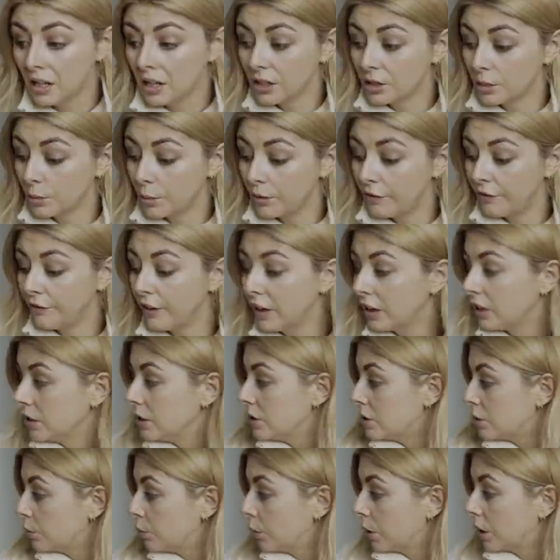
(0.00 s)
So we
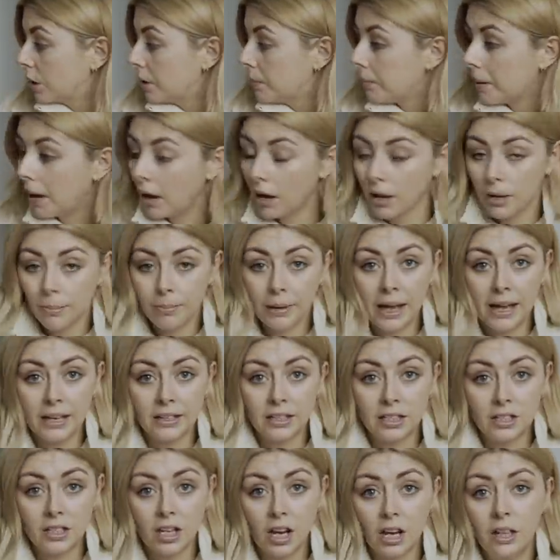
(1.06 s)
figured we're going to buy a
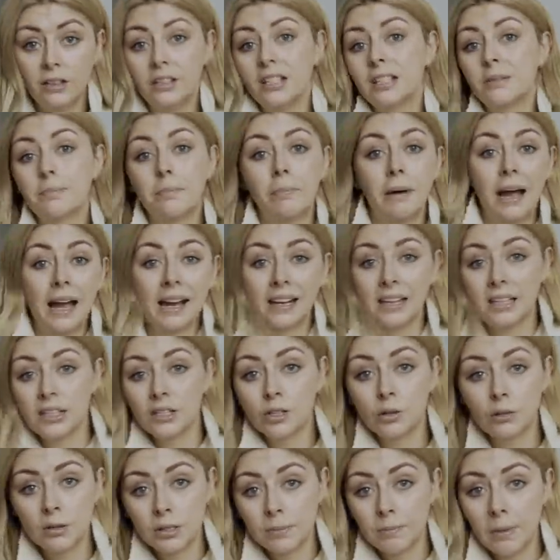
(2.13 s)
bed, turn this back
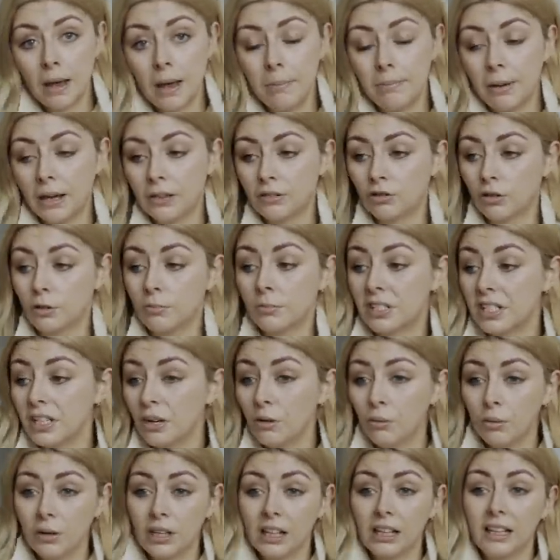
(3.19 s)
into a spare bedroom,
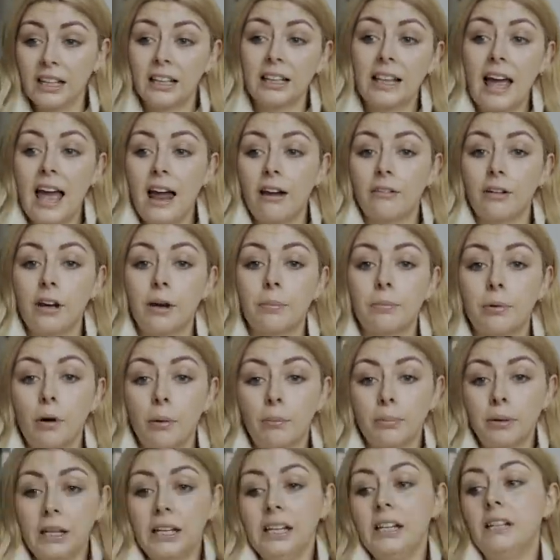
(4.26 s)
still with a little area
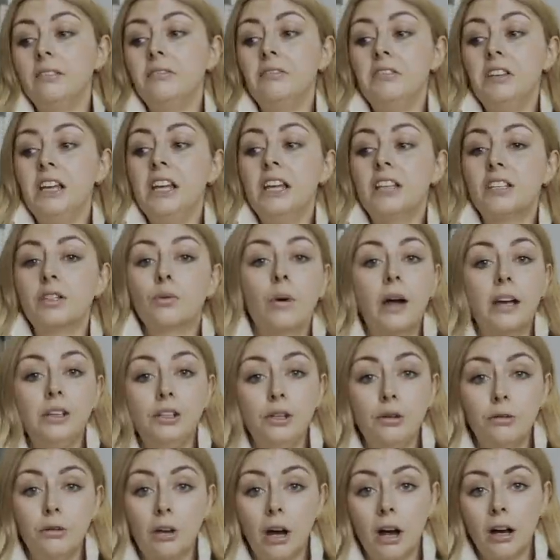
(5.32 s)
probably near to where
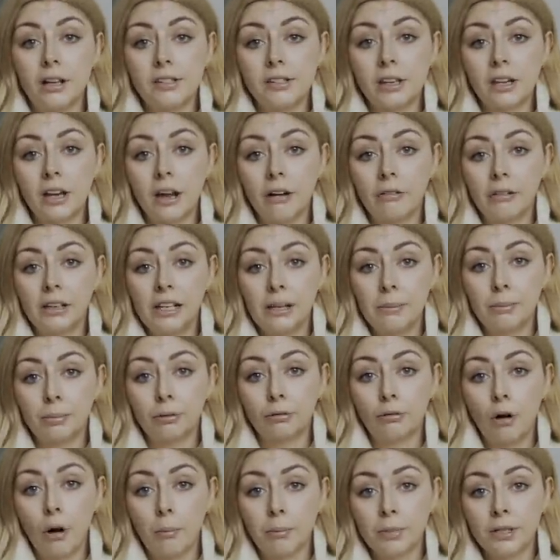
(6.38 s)
you guys are currently
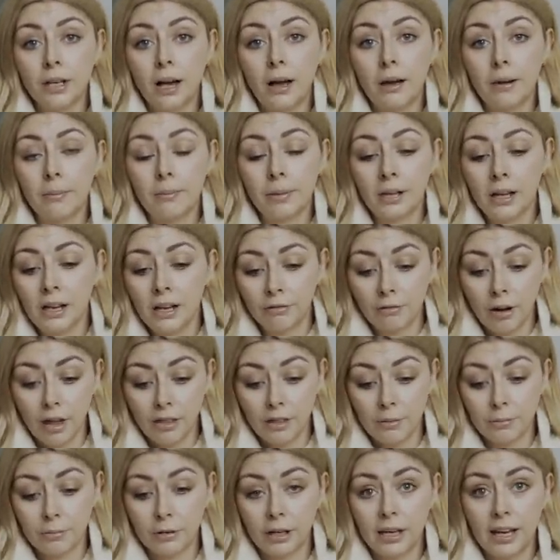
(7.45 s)
propped up,
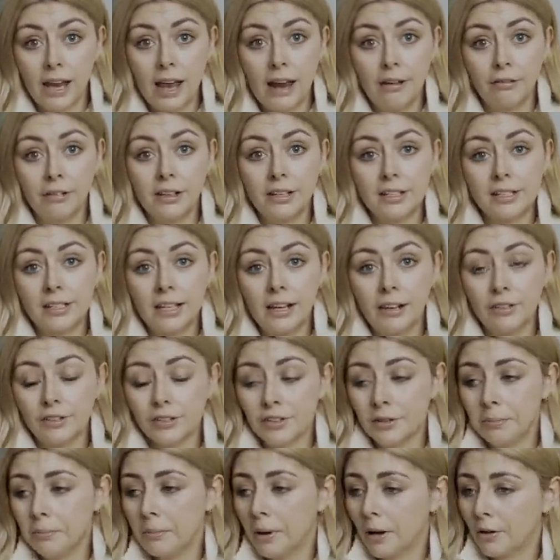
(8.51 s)
rather precariously on
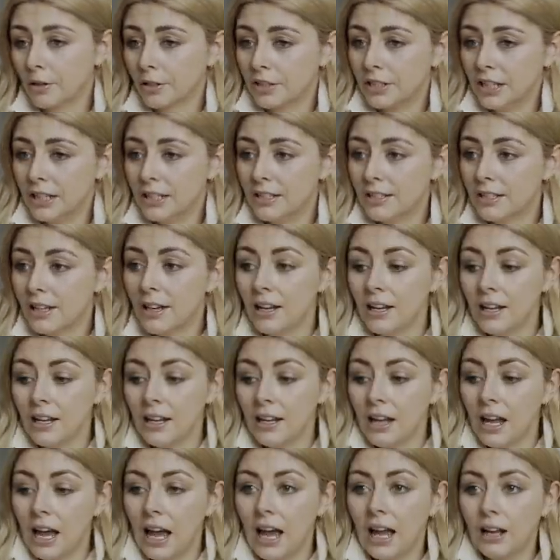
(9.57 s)
some boxes,
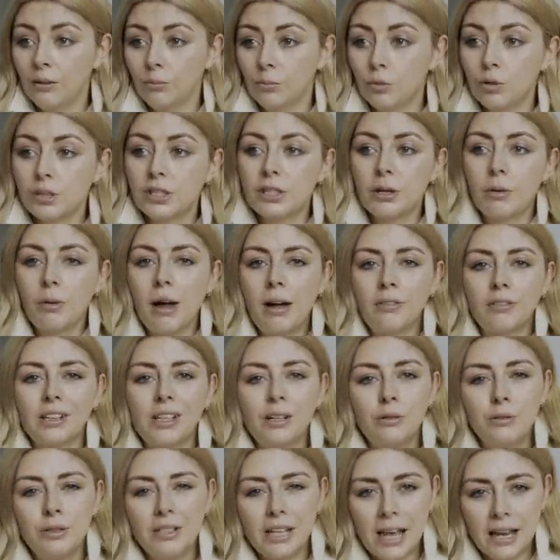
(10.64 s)
and we'll still have a
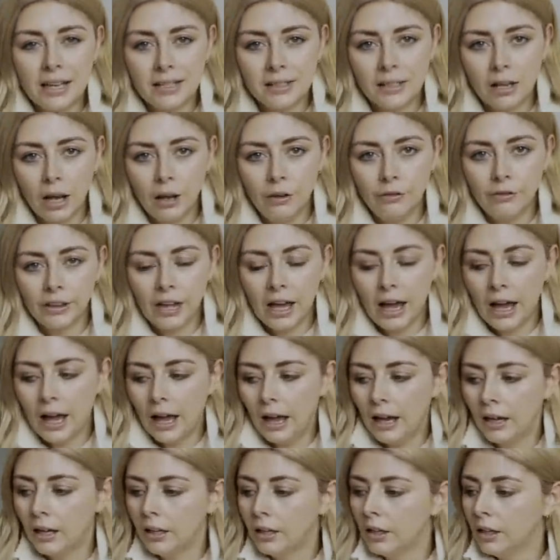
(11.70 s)
little desk over
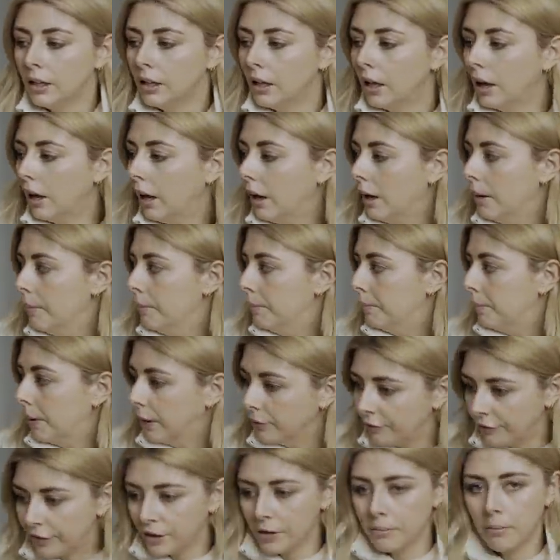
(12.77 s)
there.
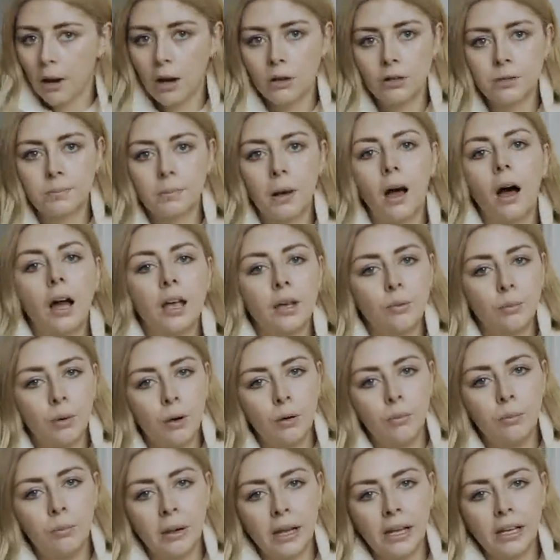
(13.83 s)
But for the most part, it
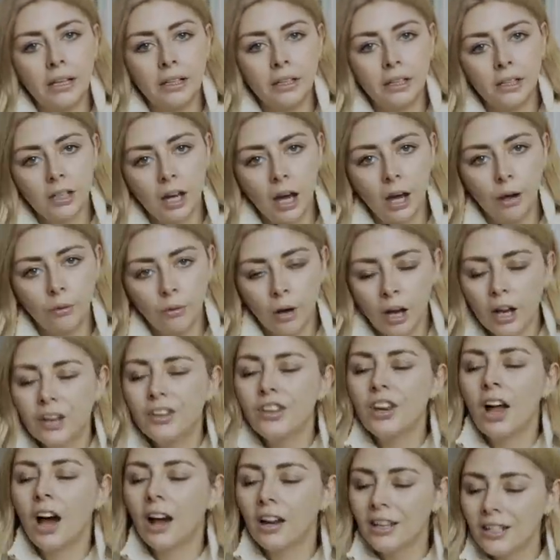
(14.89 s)
will be, you know, a
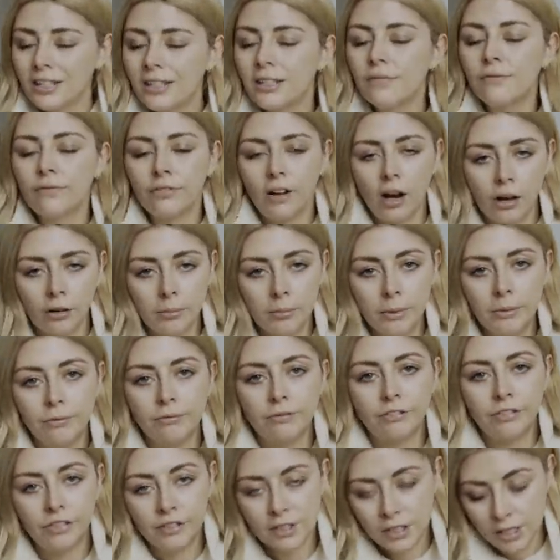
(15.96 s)
nice
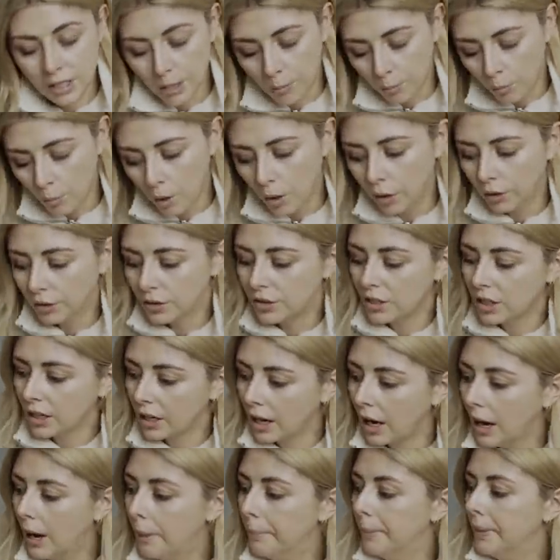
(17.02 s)
environment for someone to
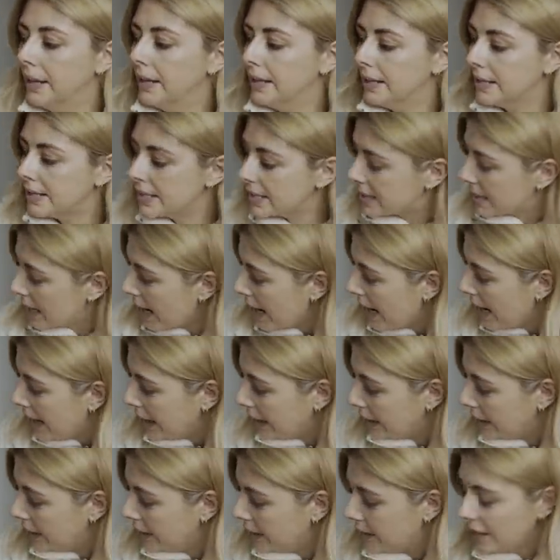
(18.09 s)
come and
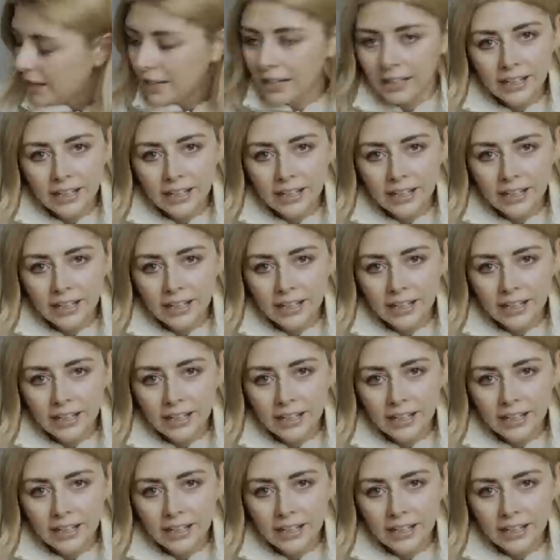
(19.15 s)
stay.